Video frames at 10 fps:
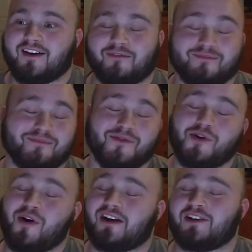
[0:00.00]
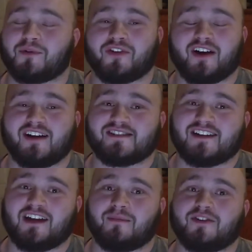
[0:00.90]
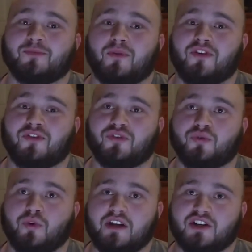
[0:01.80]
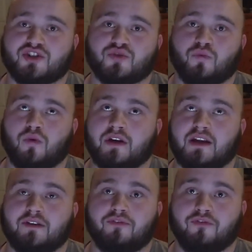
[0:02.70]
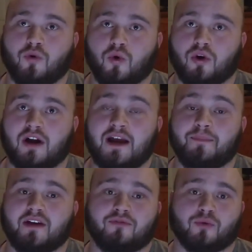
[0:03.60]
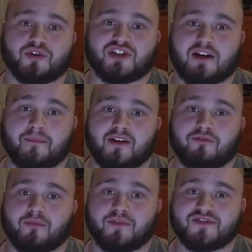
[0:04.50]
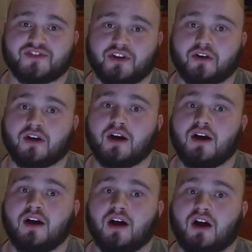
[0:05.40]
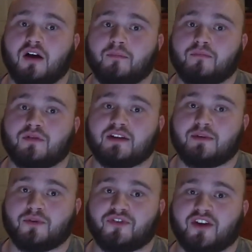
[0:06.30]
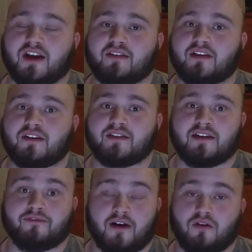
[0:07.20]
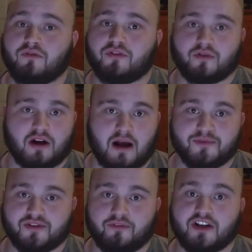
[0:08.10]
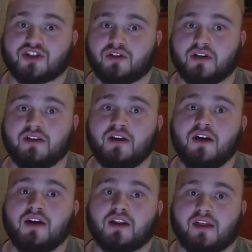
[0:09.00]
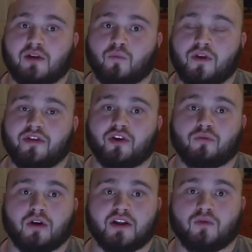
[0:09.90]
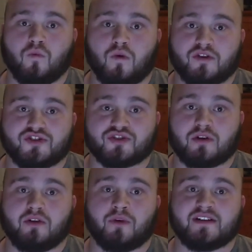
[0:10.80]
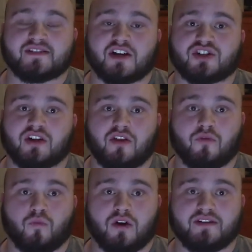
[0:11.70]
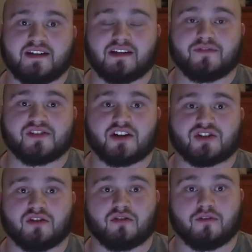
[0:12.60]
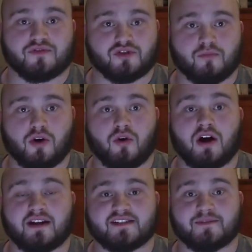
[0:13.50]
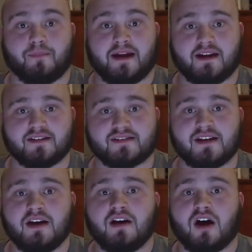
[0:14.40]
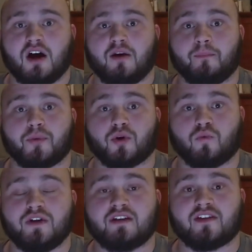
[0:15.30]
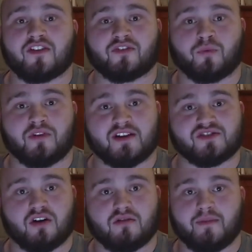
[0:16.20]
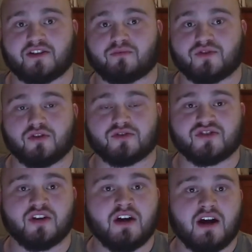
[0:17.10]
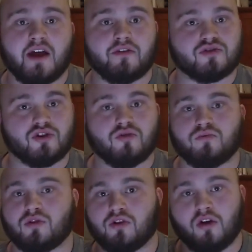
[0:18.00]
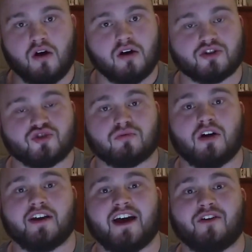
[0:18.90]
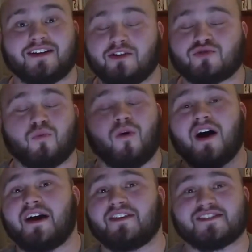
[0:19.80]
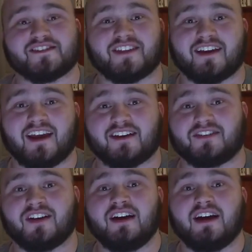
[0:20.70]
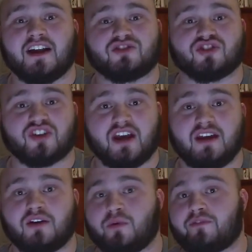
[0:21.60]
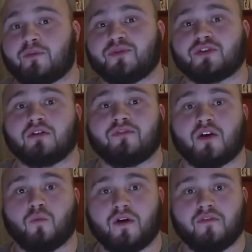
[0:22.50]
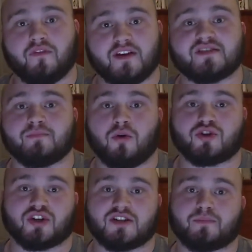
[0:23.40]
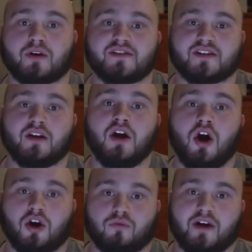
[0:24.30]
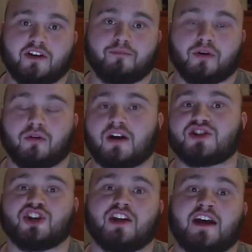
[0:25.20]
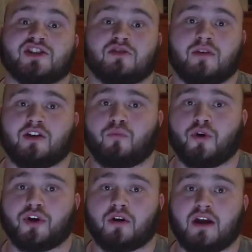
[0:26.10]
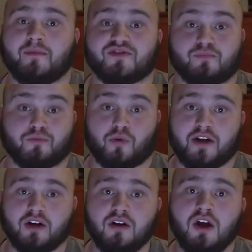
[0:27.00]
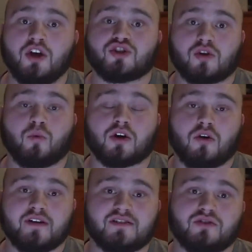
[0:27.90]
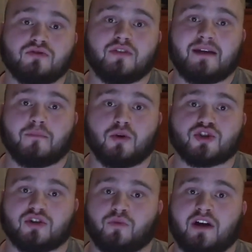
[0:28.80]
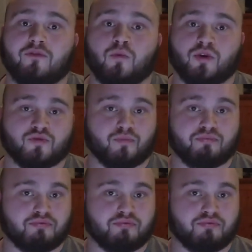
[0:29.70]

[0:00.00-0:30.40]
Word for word: i have no idea what the guy's name is but this swedish 184 ipf world champion from this year um, he was saying that they found observationally that when they're running one straight weight session and then one deadlift session of sumo against bands um, per week that that's when they saw the best results and there's no long drawn out here's why this is the case it's just hey we've observed that when this motion is present our rate of progression and estimated 1rm is greater so we're going to do that motion whenever we're